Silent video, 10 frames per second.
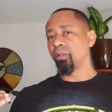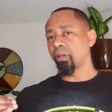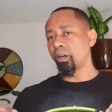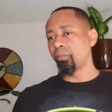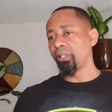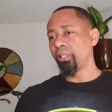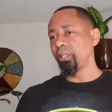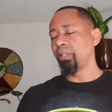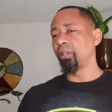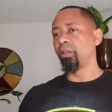
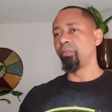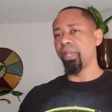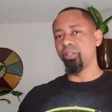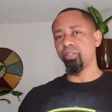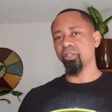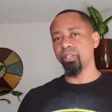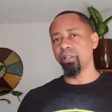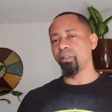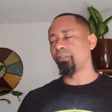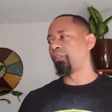calmly, pace
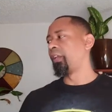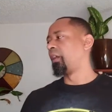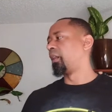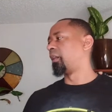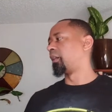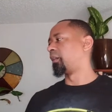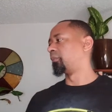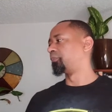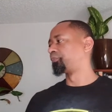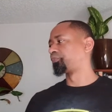yourself,
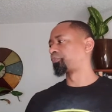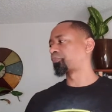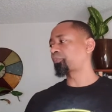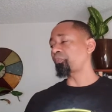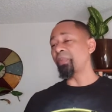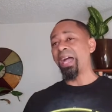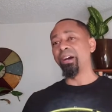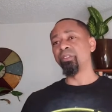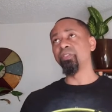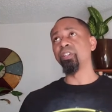um,
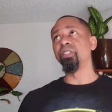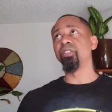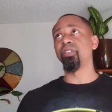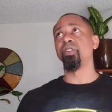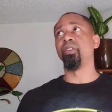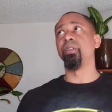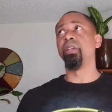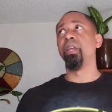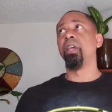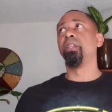out of concern.
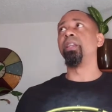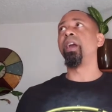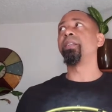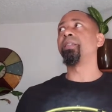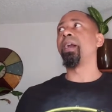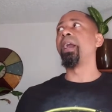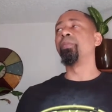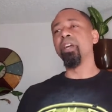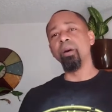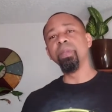Not
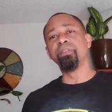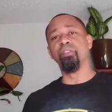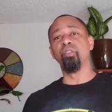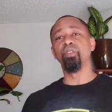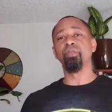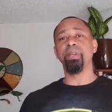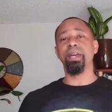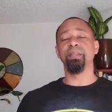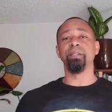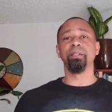"I'm coming for you"
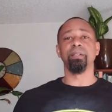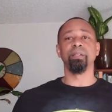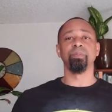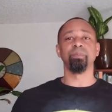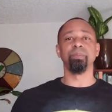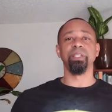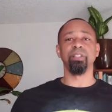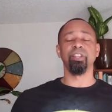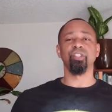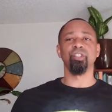kind of um,
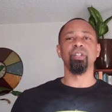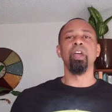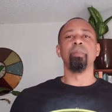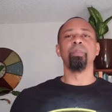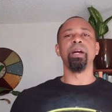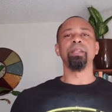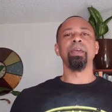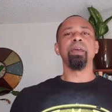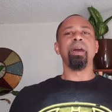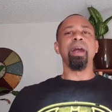discussion, but